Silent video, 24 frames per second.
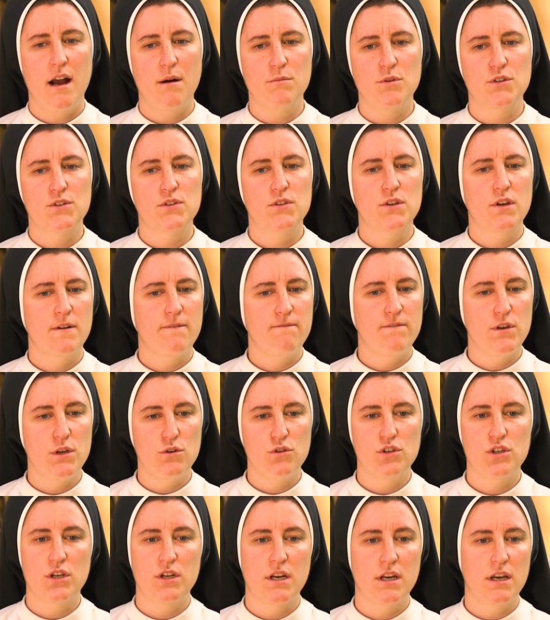just
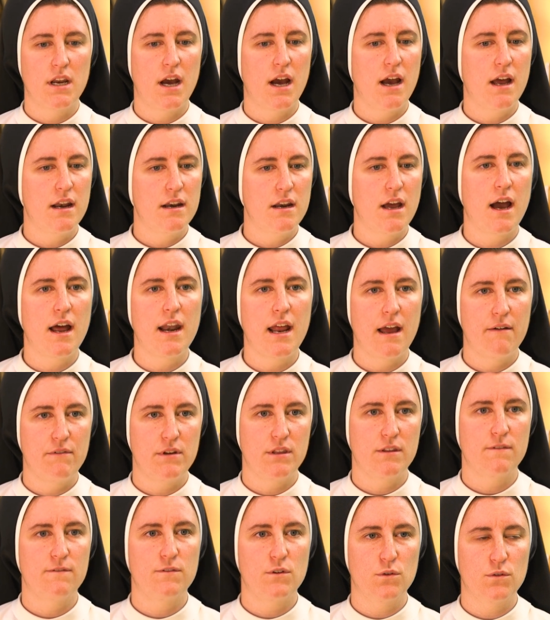confusion and not
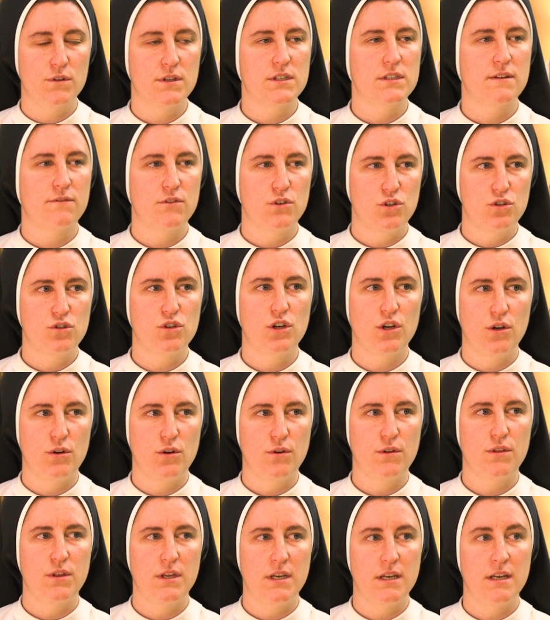having the fullness of the
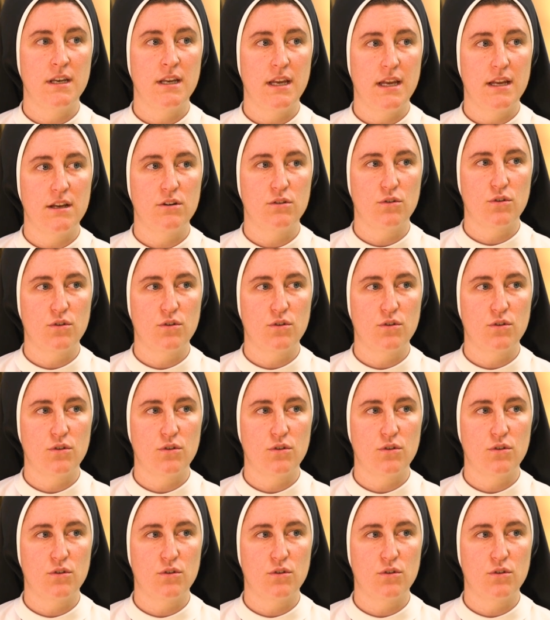truth in